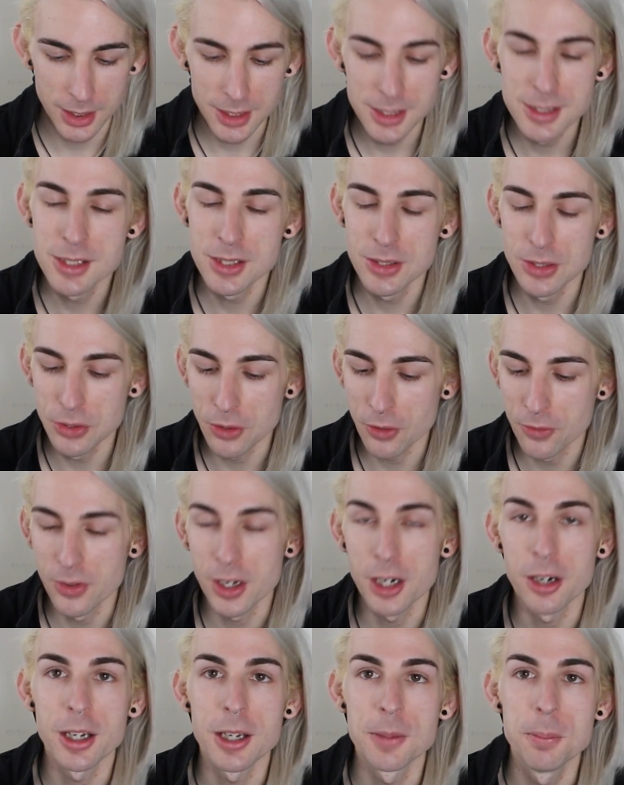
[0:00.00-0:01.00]
into your
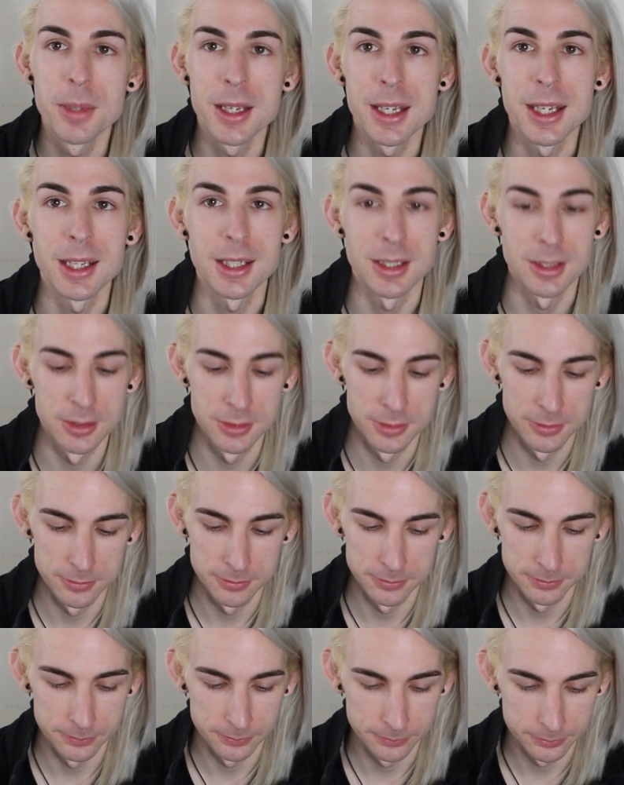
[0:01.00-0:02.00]
very being.
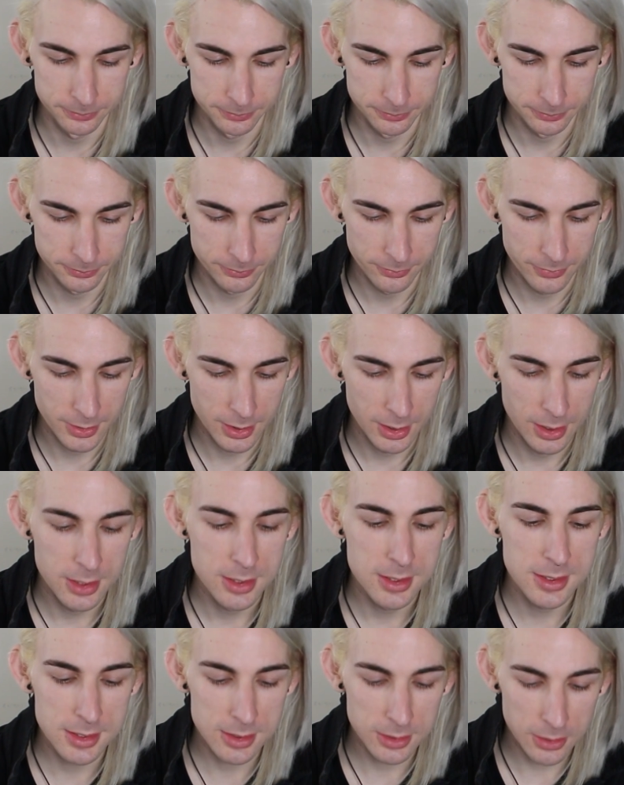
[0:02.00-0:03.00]

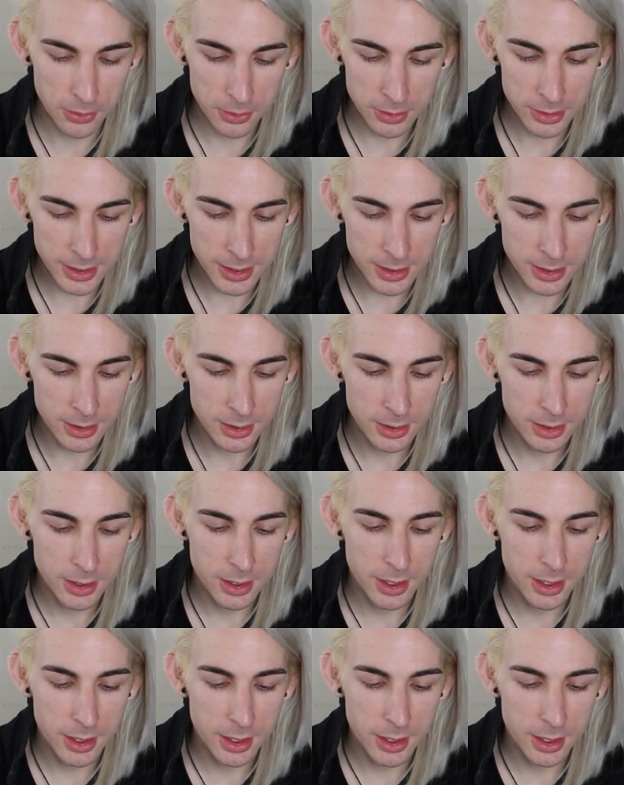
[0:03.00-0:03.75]
Slowly